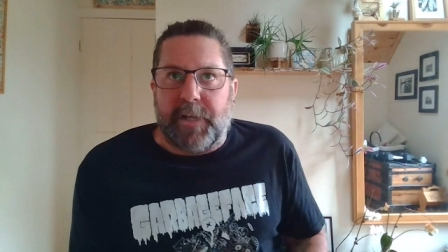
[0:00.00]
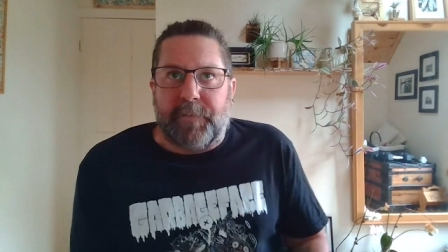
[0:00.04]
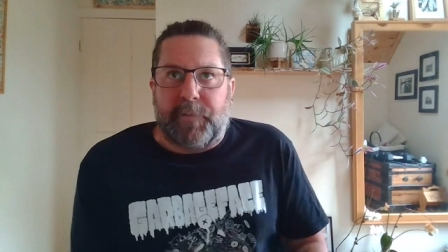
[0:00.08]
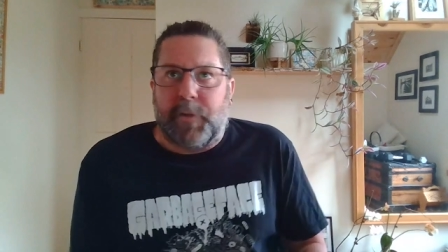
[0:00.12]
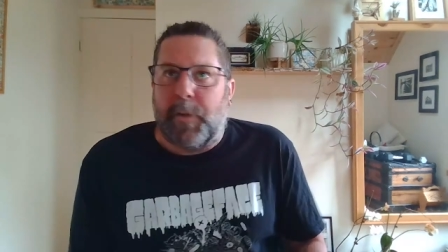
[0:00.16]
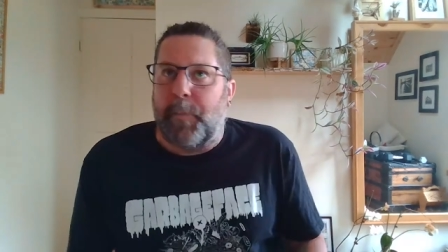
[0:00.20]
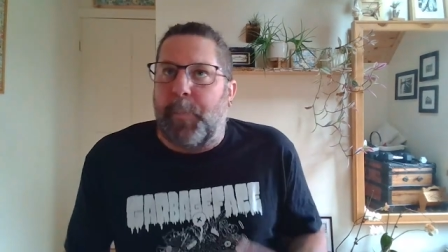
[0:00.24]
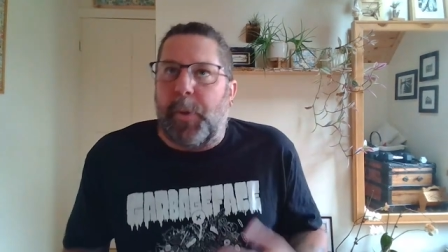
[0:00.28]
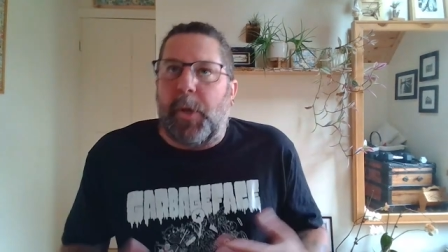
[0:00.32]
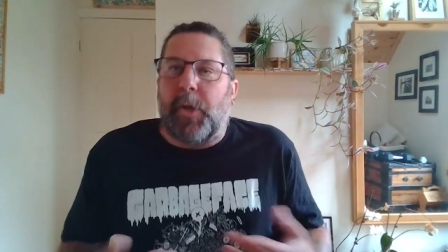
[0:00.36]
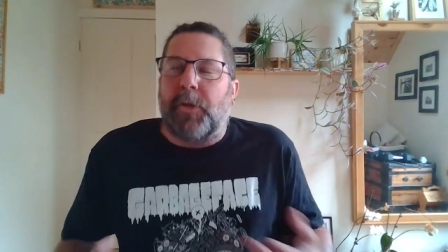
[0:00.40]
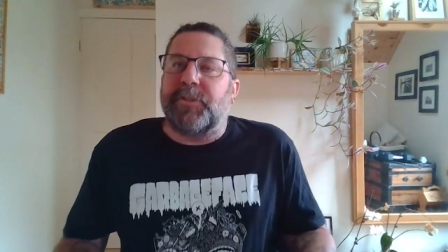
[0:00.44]

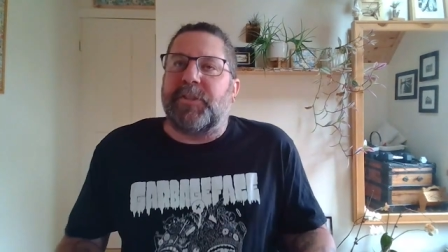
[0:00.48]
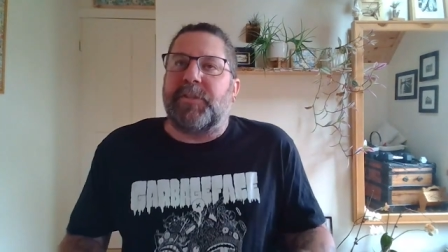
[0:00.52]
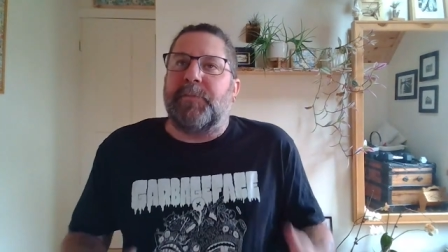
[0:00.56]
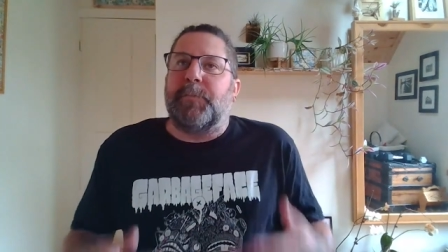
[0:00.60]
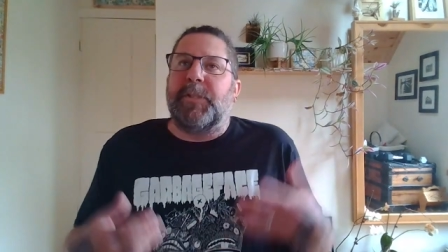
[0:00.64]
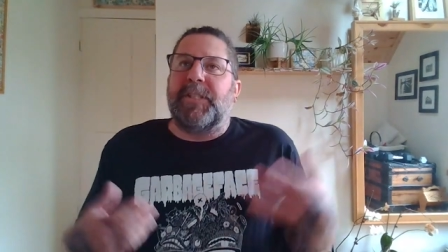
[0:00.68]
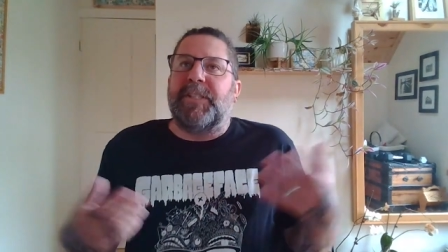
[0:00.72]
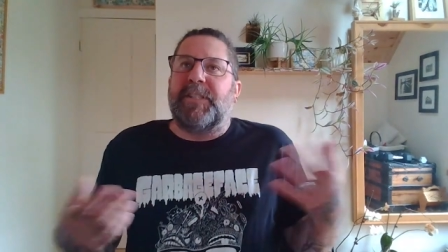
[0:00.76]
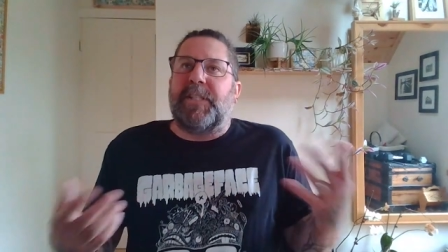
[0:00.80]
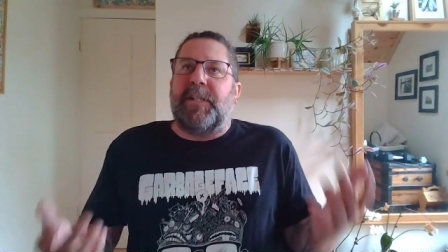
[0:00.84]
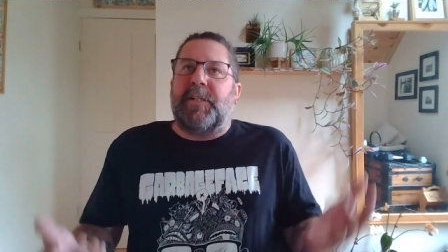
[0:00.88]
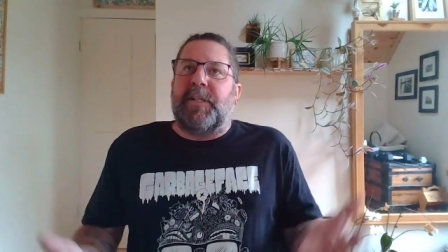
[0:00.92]

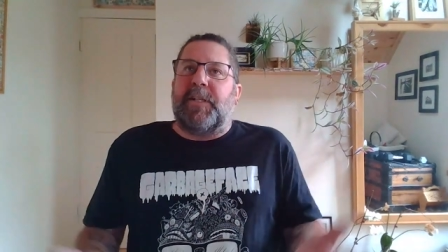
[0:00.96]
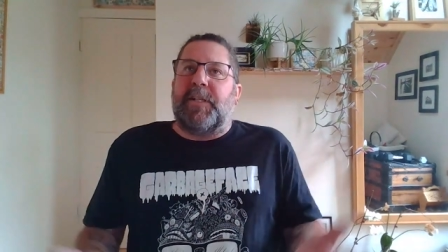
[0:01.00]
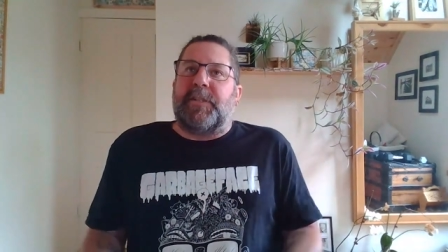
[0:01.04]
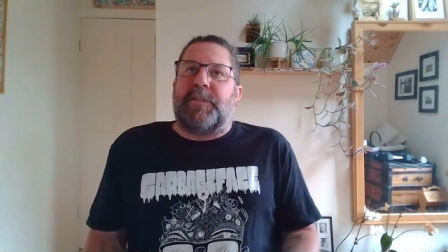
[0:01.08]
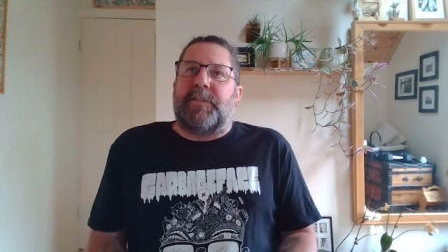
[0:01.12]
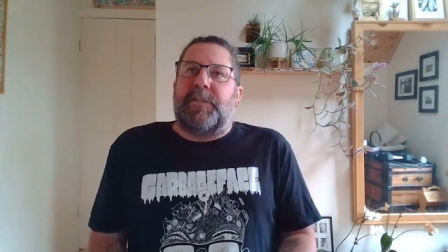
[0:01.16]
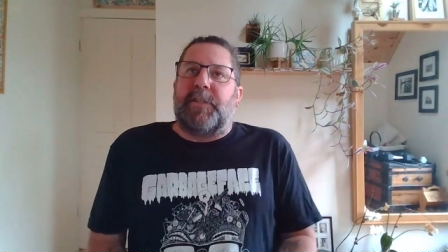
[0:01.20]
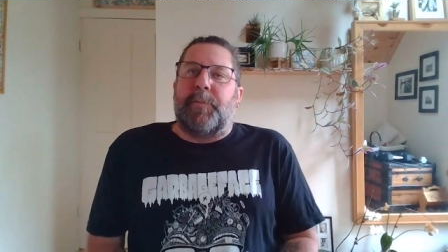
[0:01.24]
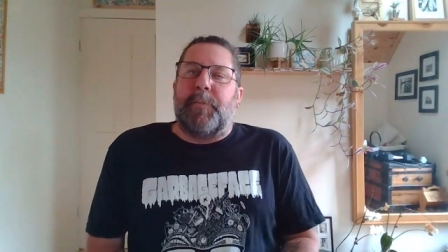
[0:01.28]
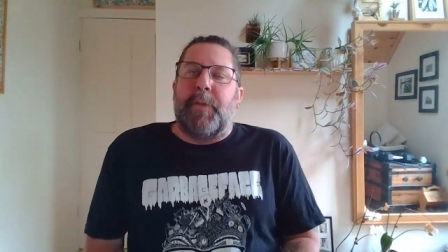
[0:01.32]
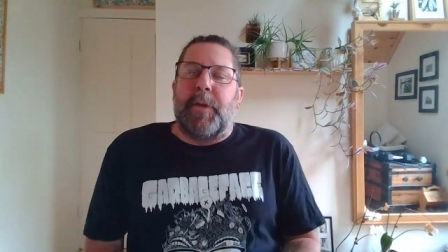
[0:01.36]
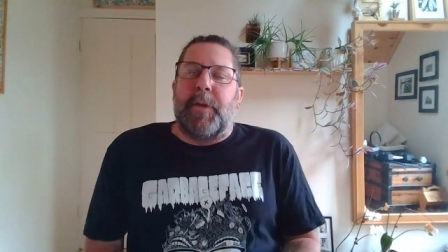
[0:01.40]
compulsively did
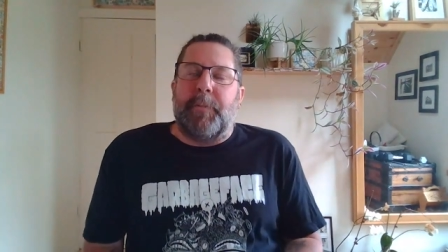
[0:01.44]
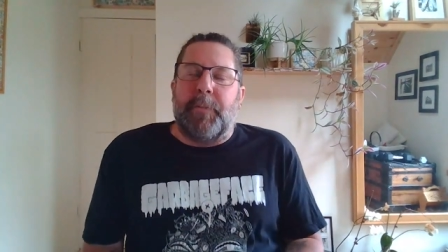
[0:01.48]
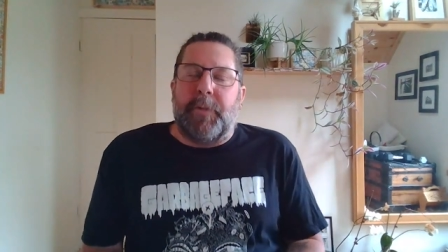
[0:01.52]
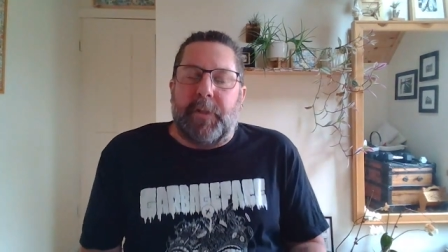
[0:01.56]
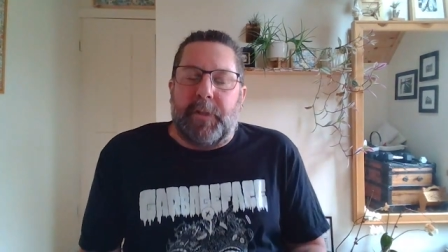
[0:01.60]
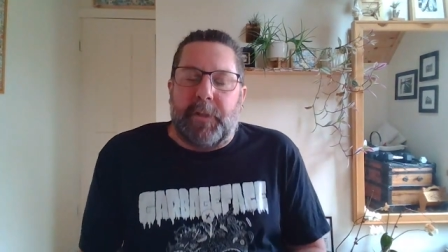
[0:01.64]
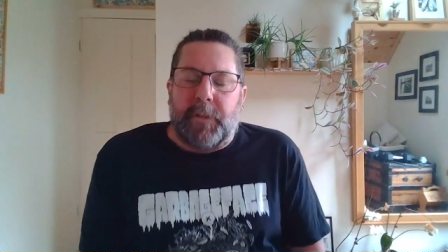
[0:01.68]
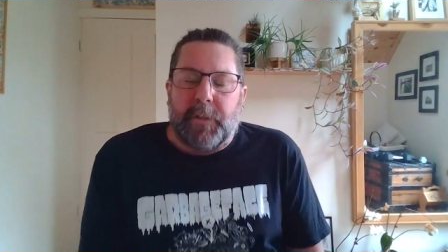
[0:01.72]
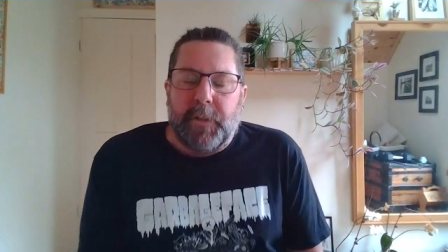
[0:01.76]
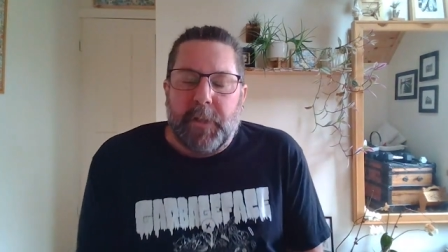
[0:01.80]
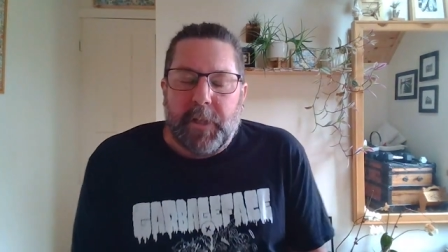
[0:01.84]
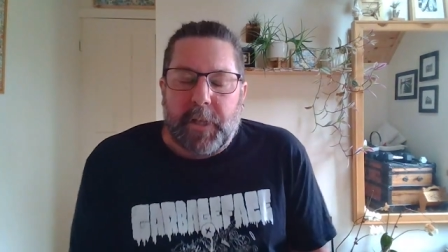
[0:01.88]
this. And it made
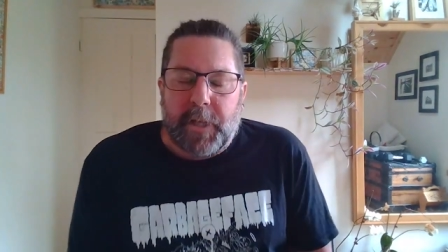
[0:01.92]
me,